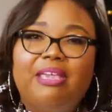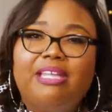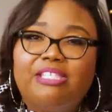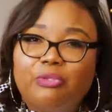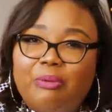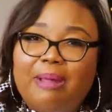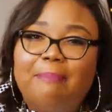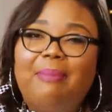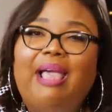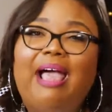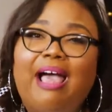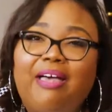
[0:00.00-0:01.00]
It's the right
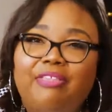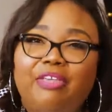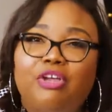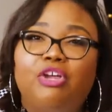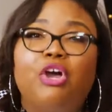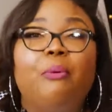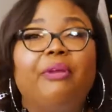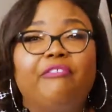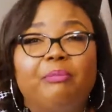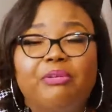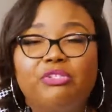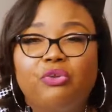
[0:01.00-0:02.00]
path, going
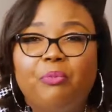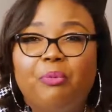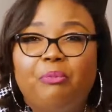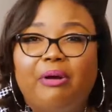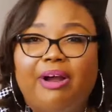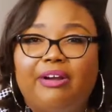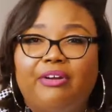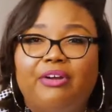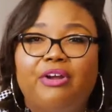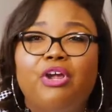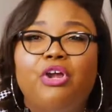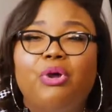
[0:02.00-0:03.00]
from a sole
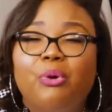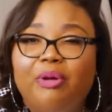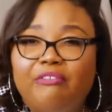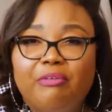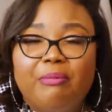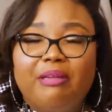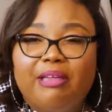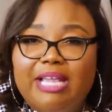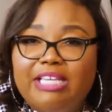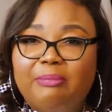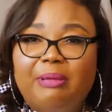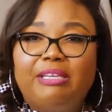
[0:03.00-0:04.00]
proprietor, going from an
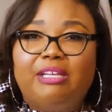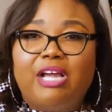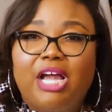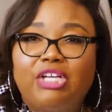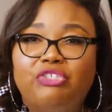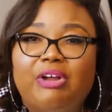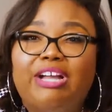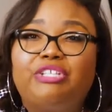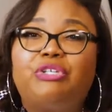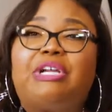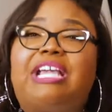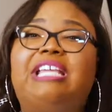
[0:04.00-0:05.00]
independent
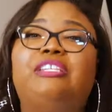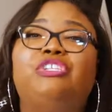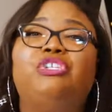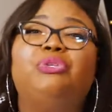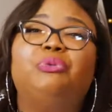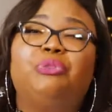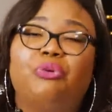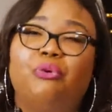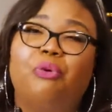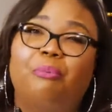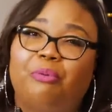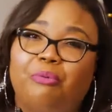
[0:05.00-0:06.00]
contractor into the
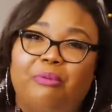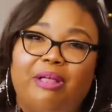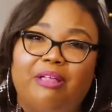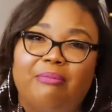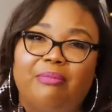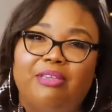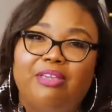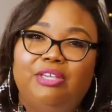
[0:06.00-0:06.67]
corporate realm.